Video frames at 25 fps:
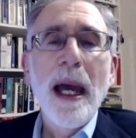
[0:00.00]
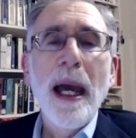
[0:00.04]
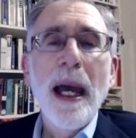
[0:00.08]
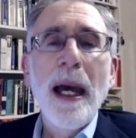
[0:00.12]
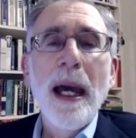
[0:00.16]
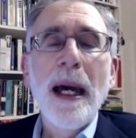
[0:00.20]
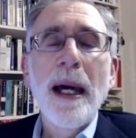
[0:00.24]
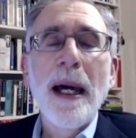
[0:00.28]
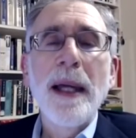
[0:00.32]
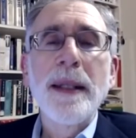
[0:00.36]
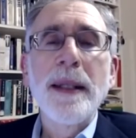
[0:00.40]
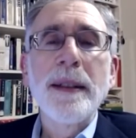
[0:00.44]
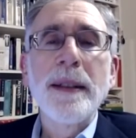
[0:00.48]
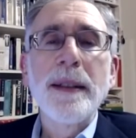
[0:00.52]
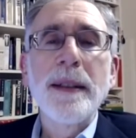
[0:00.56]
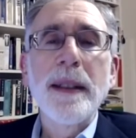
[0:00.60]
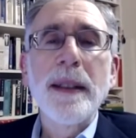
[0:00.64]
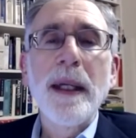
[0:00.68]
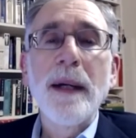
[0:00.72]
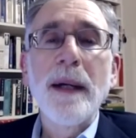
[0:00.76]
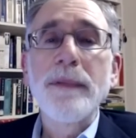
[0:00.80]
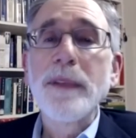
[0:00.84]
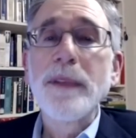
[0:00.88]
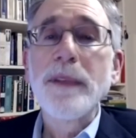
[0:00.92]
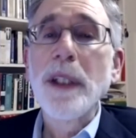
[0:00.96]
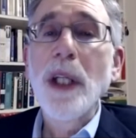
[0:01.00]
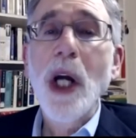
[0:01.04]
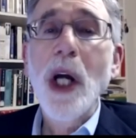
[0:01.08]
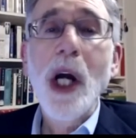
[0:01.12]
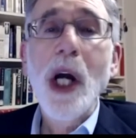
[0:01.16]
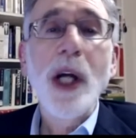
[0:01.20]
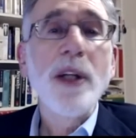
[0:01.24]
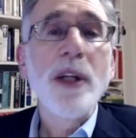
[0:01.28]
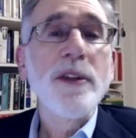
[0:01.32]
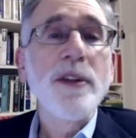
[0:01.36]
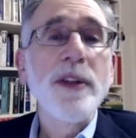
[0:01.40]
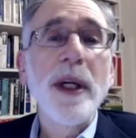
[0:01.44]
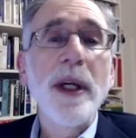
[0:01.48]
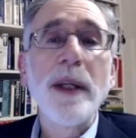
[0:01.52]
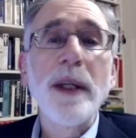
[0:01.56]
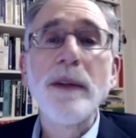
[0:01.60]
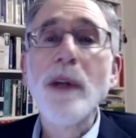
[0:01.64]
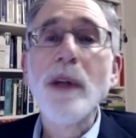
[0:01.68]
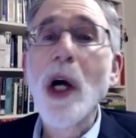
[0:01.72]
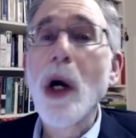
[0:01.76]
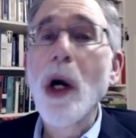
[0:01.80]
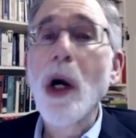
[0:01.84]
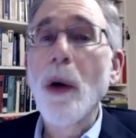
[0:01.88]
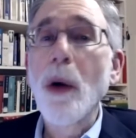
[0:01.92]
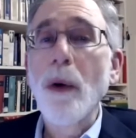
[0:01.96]
And FDR said,
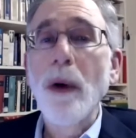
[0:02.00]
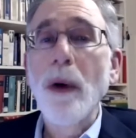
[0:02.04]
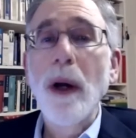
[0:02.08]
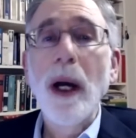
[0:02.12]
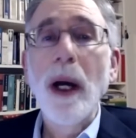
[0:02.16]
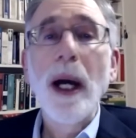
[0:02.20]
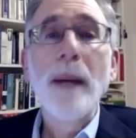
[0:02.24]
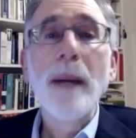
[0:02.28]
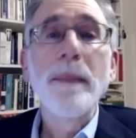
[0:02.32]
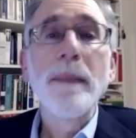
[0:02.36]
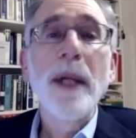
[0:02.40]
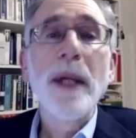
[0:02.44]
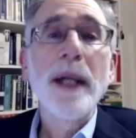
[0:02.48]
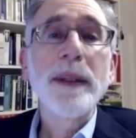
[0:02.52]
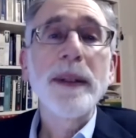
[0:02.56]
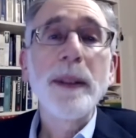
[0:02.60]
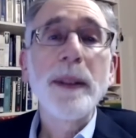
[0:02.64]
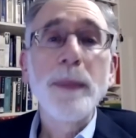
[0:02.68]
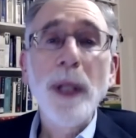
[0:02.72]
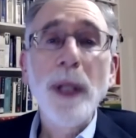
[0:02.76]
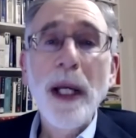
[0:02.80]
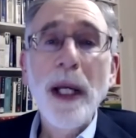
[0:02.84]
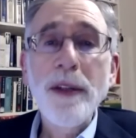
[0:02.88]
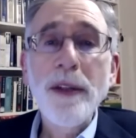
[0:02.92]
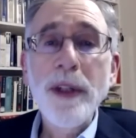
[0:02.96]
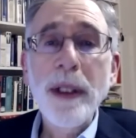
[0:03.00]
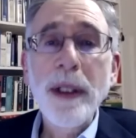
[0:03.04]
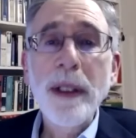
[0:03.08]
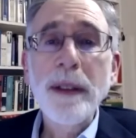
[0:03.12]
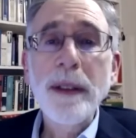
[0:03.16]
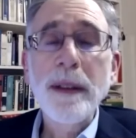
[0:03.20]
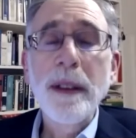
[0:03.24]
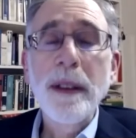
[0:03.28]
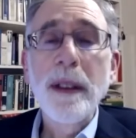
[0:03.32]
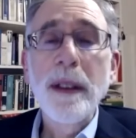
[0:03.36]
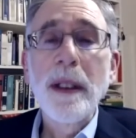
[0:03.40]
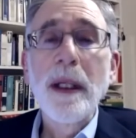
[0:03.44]
no, I'm not the president.